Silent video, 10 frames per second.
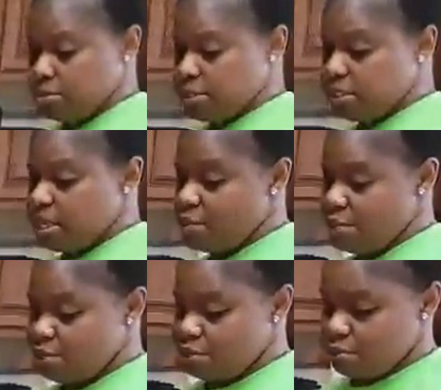that's how we
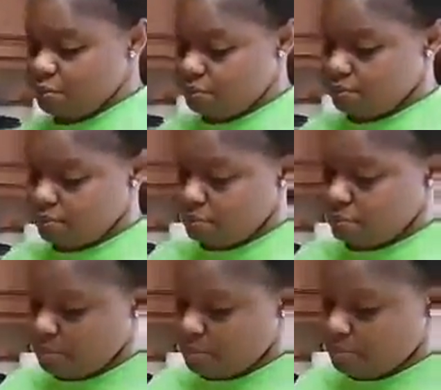do,
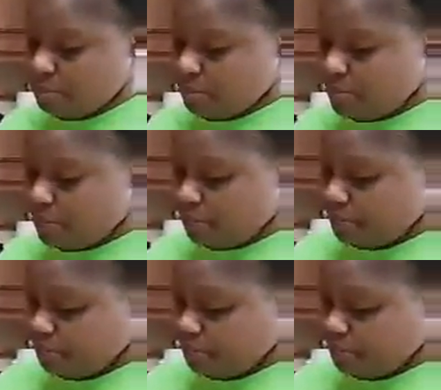right?